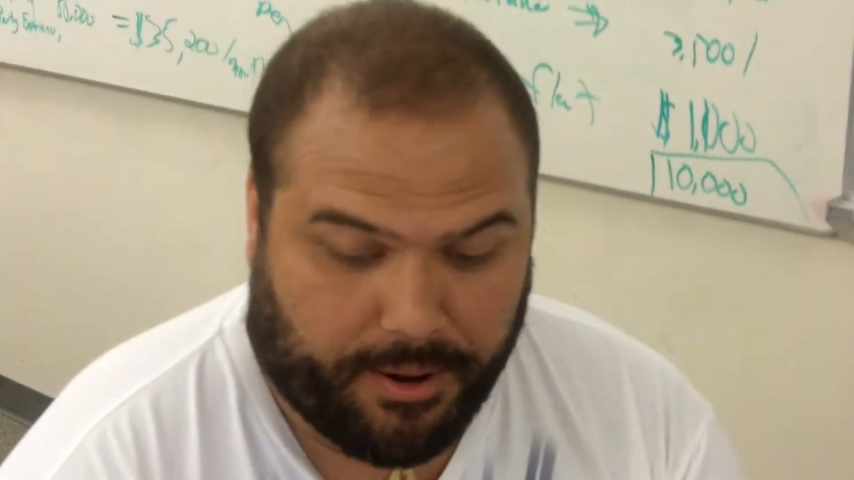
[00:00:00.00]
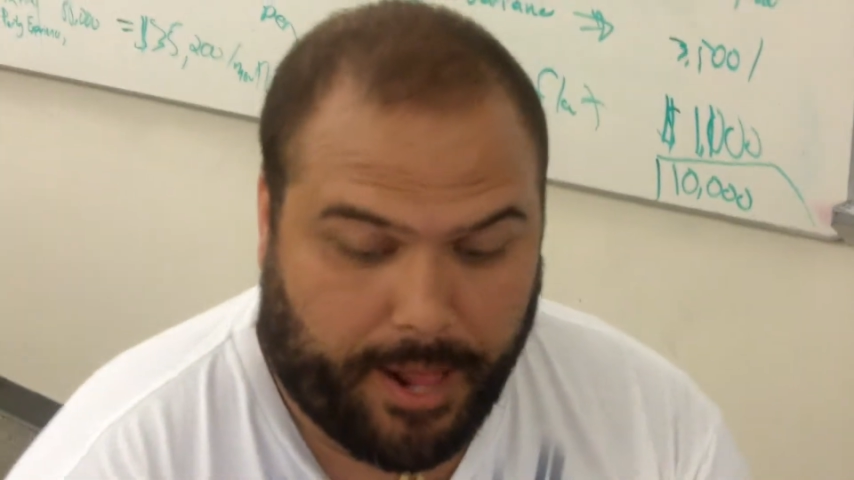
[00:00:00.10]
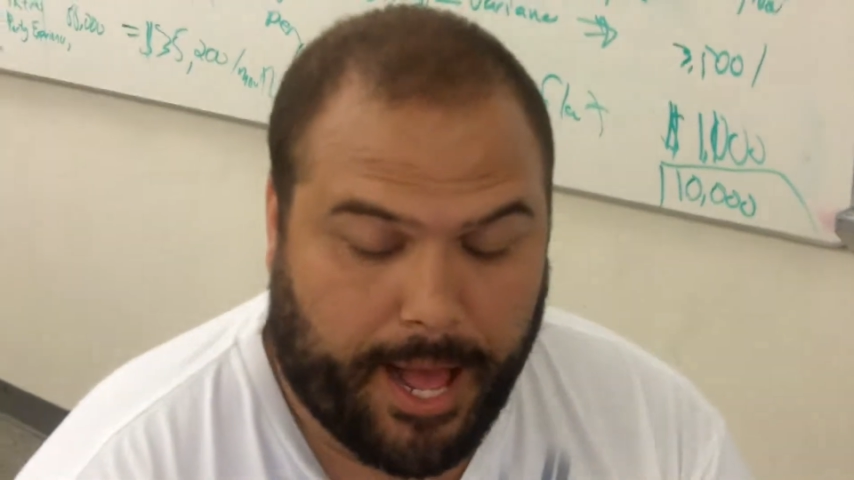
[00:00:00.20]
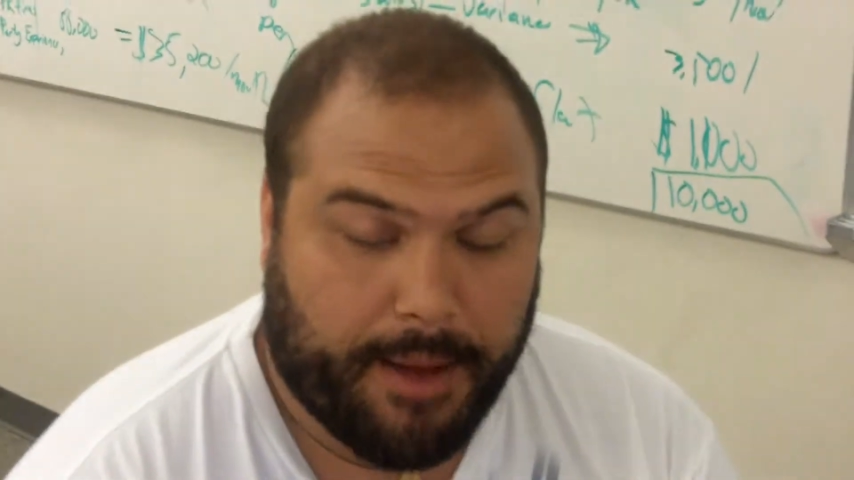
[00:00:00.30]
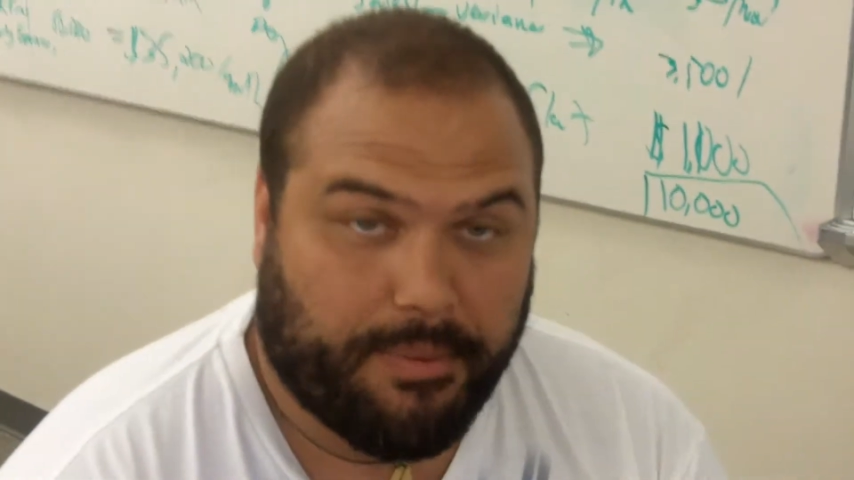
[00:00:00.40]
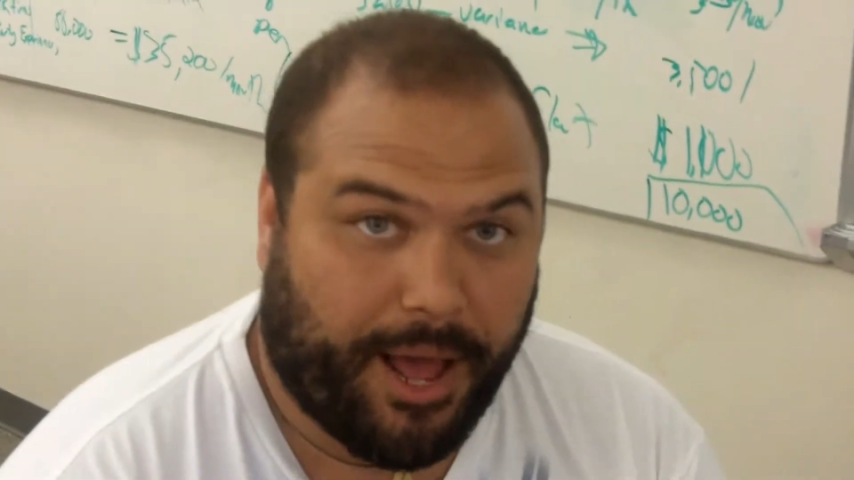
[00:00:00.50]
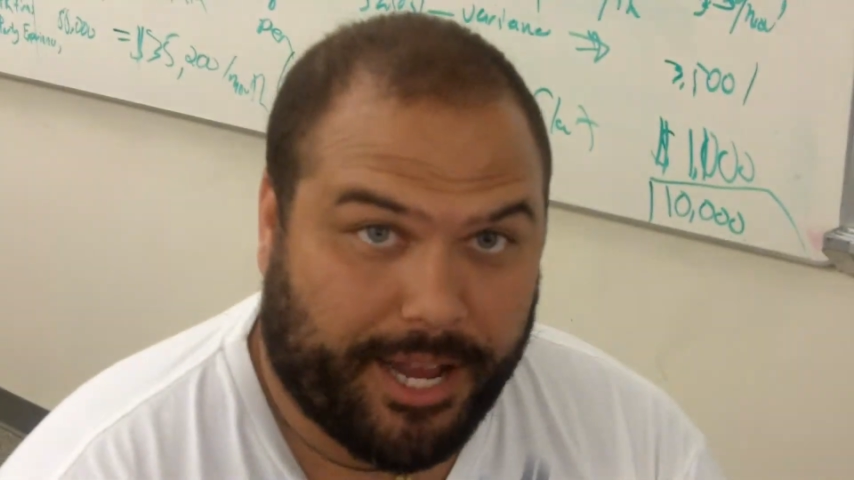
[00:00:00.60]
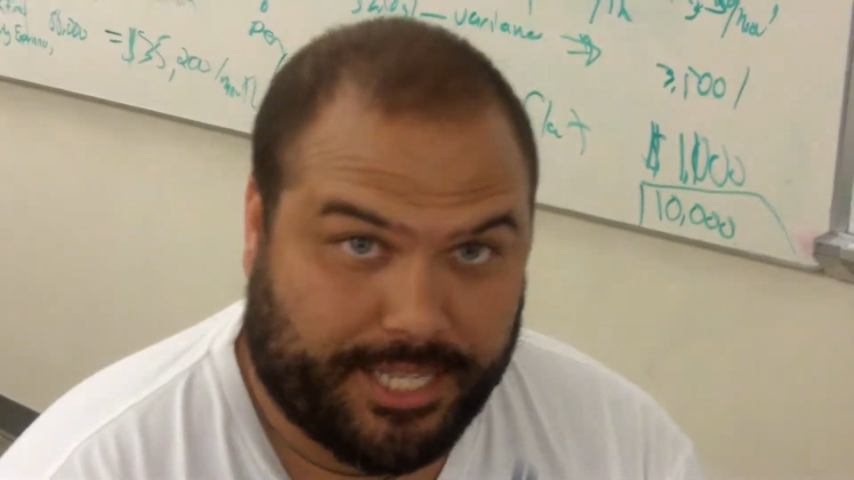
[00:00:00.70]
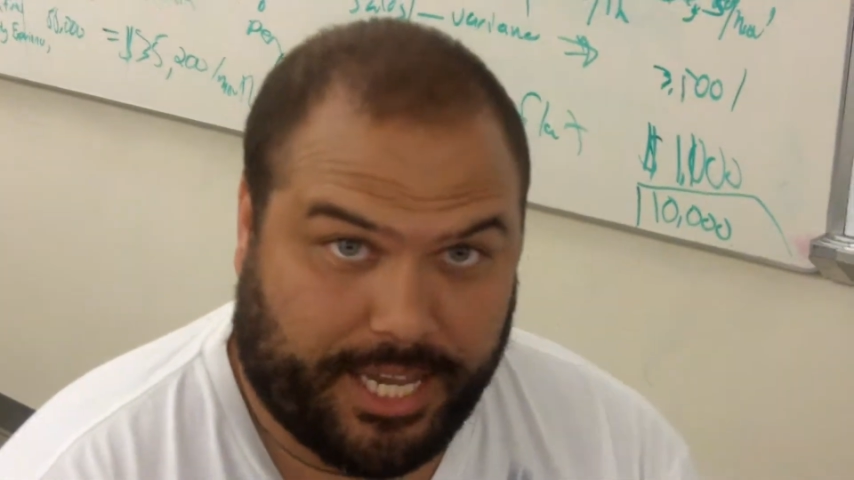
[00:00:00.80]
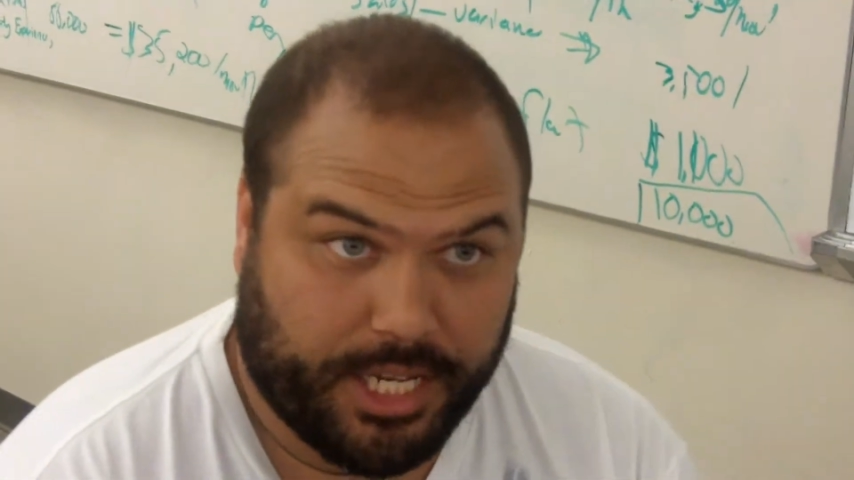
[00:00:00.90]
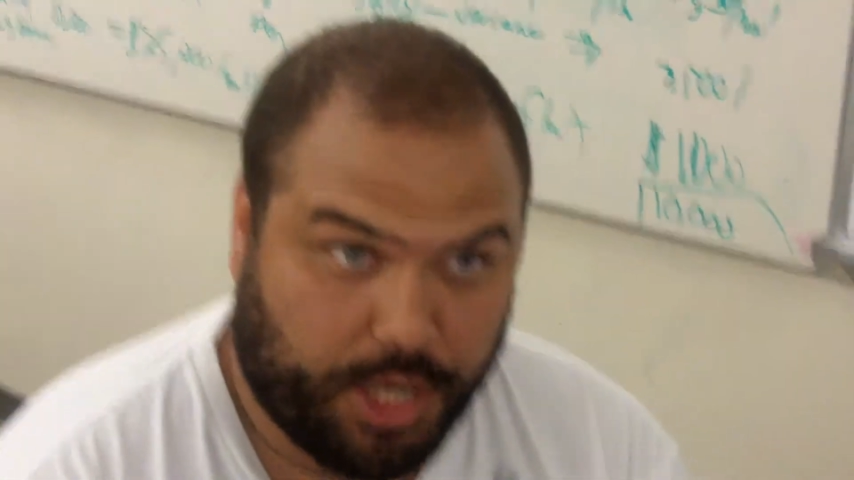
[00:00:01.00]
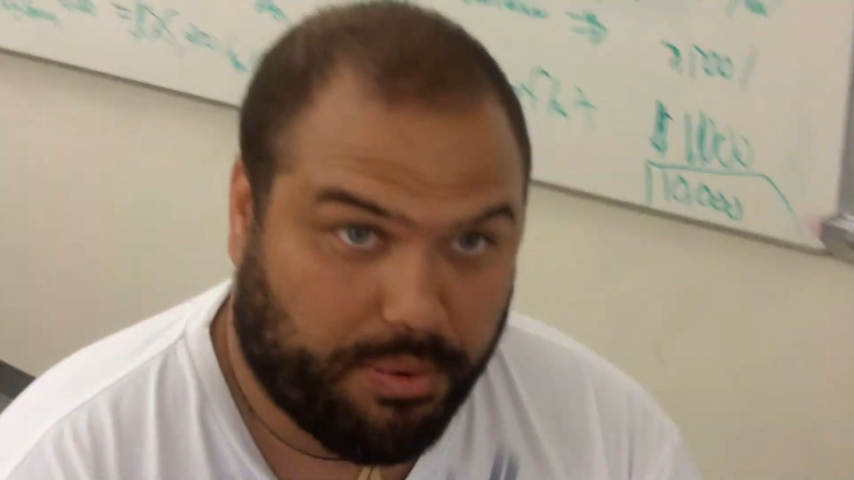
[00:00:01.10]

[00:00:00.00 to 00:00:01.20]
products into